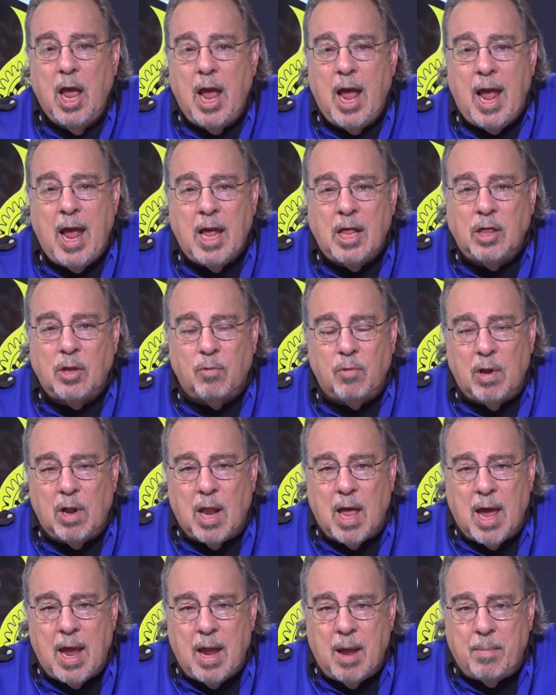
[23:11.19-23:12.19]
and the
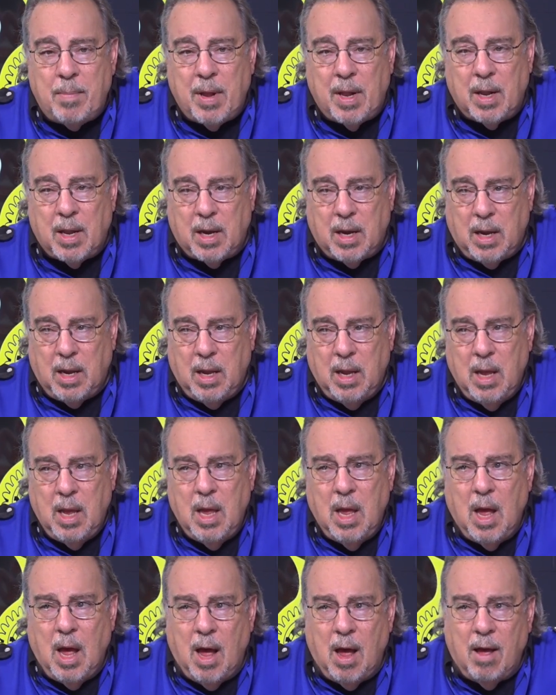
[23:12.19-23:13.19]
reliability
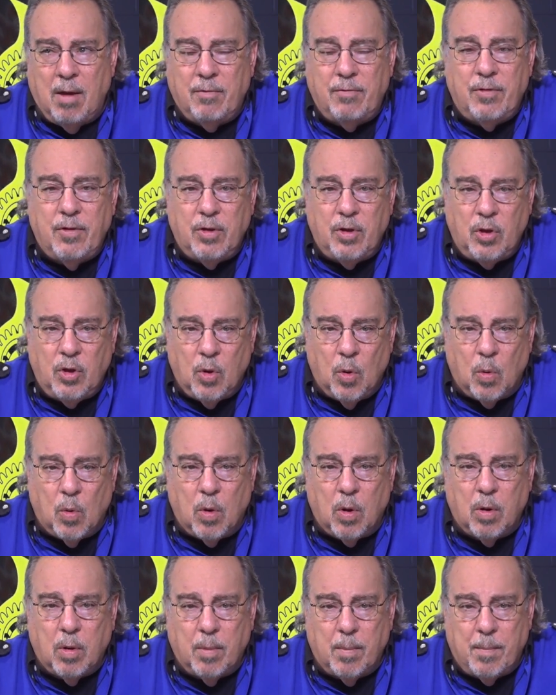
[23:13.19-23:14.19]
of
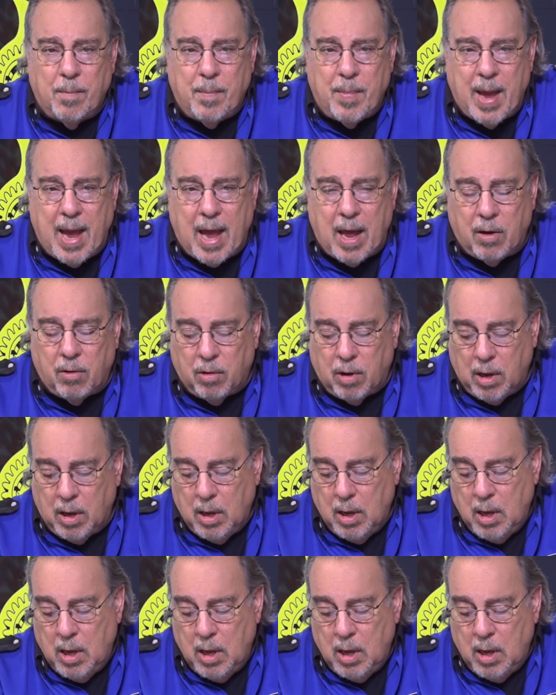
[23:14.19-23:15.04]
your battery.